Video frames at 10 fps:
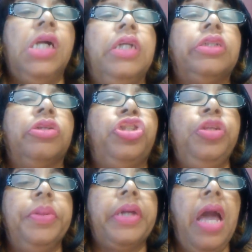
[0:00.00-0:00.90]
So
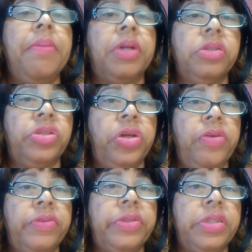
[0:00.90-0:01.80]
she became a
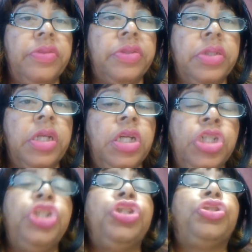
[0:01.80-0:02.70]
conservative.
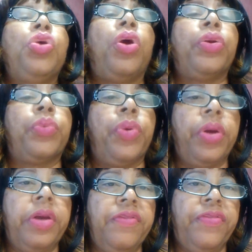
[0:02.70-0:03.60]
She started
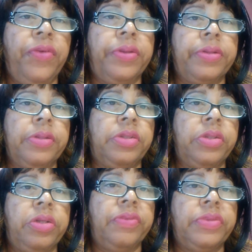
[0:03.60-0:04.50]
working for the
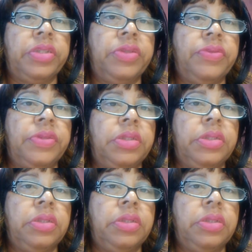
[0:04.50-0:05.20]
conservatives.